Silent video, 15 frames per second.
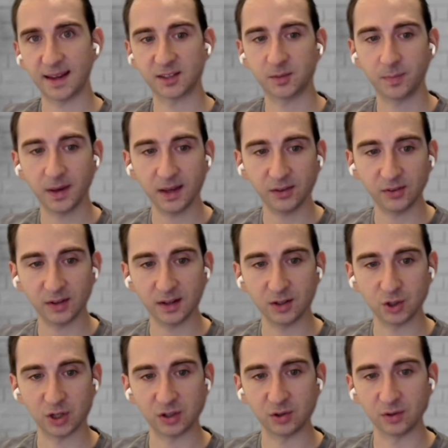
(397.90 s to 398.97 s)
relaxed
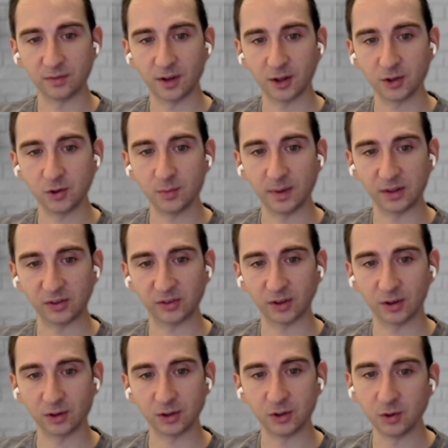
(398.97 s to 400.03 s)
pacing, gentle volume, and
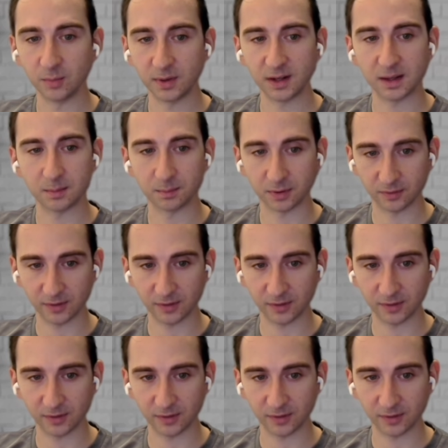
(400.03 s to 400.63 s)
subtle human